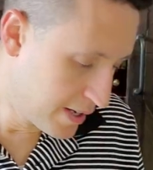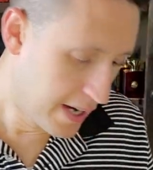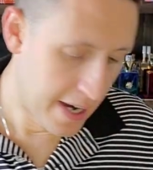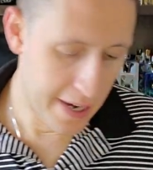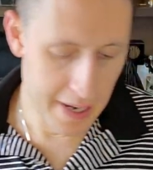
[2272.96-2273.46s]

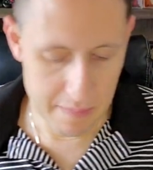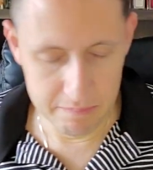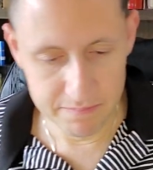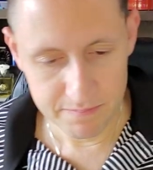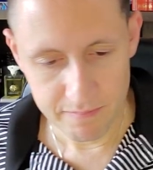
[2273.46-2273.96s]

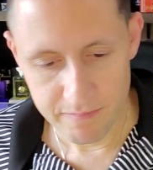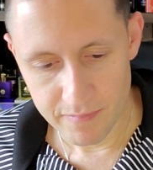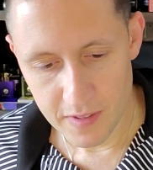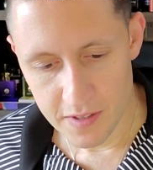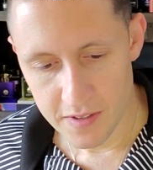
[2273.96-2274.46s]
um,
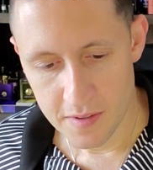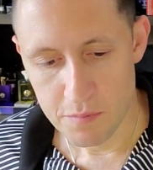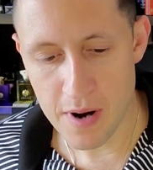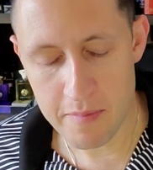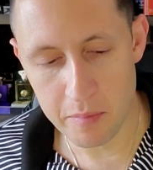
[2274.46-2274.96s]

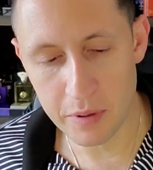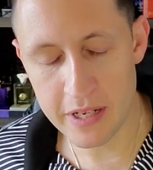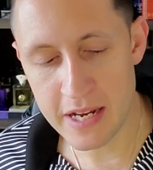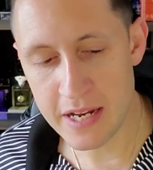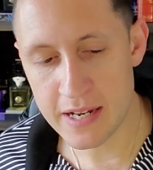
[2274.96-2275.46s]

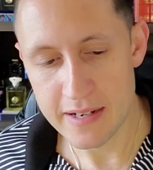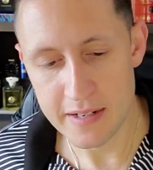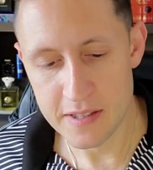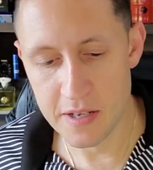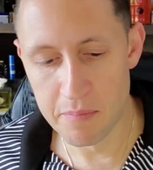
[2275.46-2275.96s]
probably
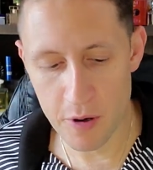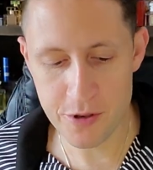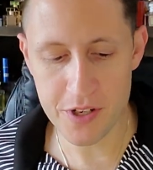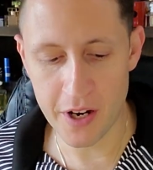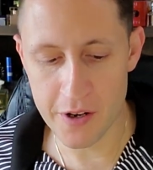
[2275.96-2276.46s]
the
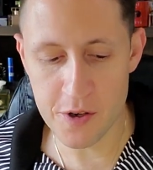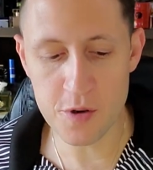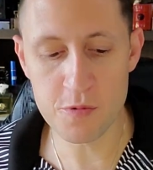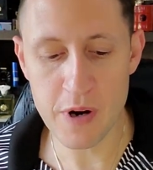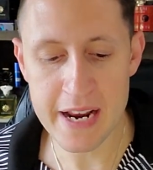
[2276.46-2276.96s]
most
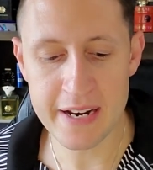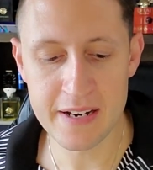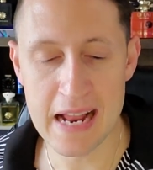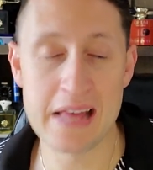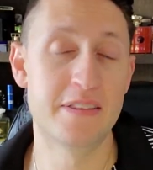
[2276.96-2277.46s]
underrated
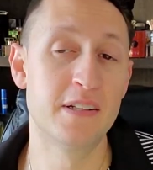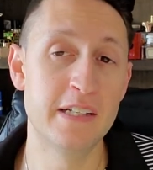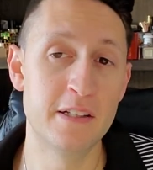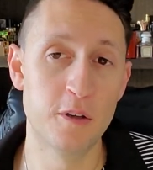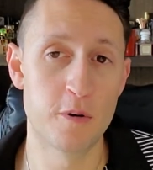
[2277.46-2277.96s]

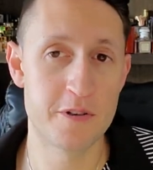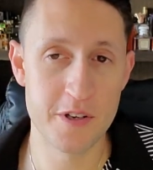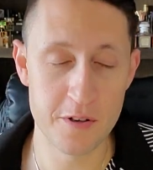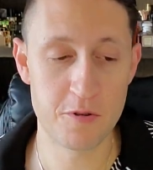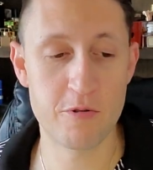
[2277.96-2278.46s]
Nathalie
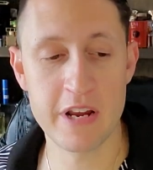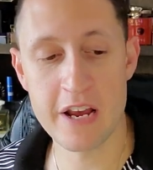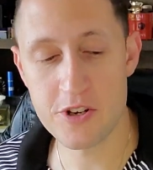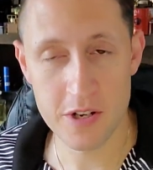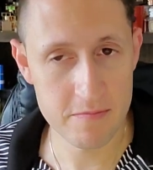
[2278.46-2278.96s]
Lorson
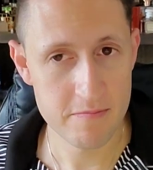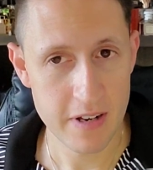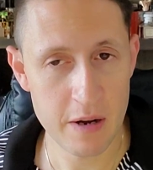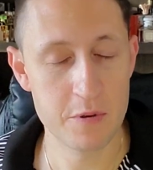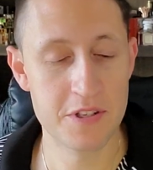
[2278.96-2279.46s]
creation,
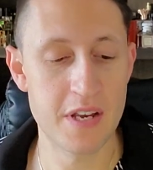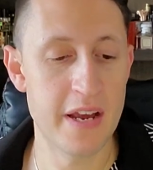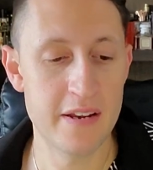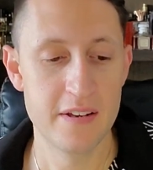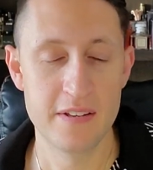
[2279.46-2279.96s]
I would
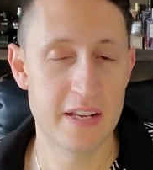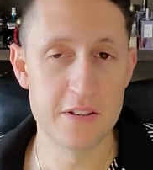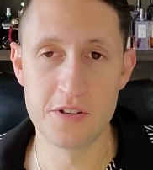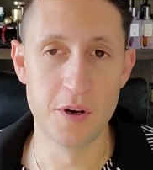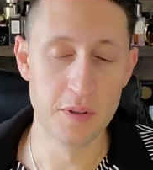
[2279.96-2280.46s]
say,
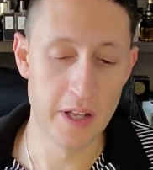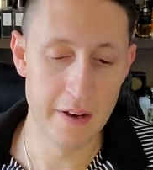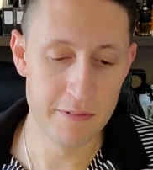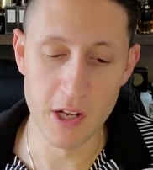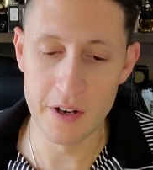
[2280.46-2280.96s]
gets no
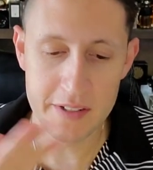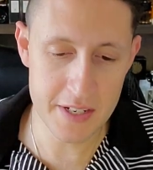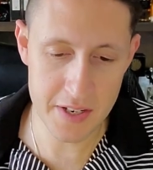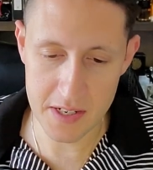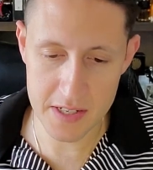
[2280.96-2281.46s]
love, long
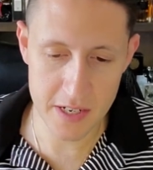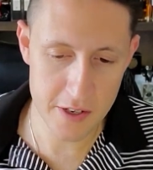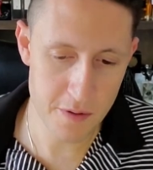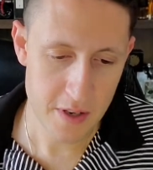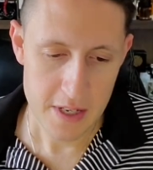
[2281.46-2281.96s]

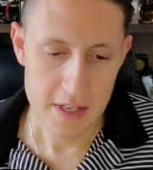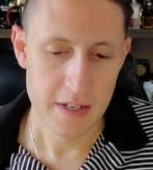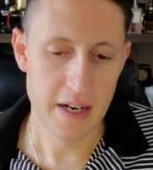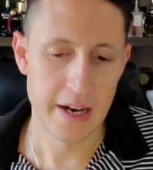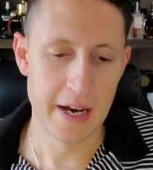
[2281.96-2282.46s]
discontinued
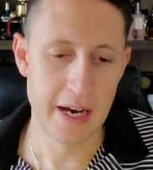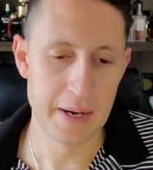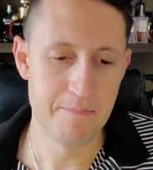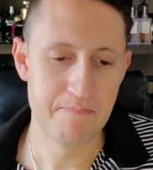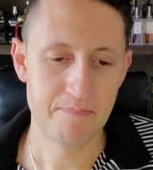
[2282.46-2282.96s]

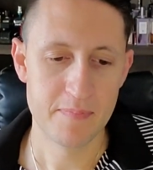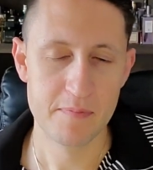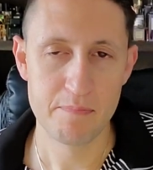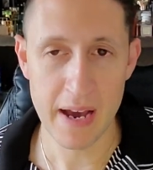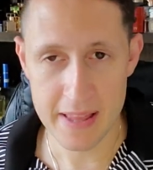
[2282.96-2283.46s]
um,
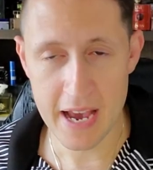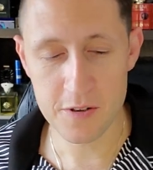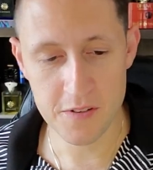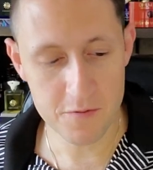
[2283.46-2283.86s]
by the House